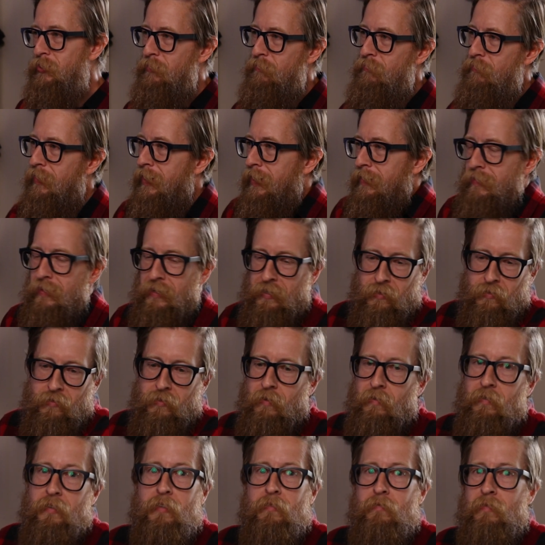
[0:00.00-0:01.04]
you'd find that you
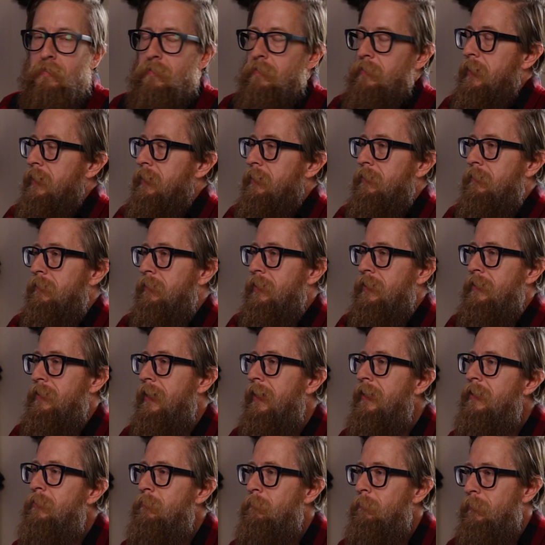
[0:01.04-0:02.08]
don't even like
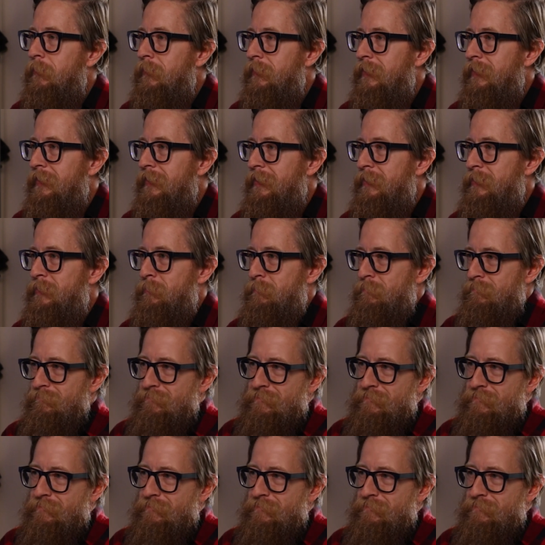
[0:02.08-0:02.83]
connect with it.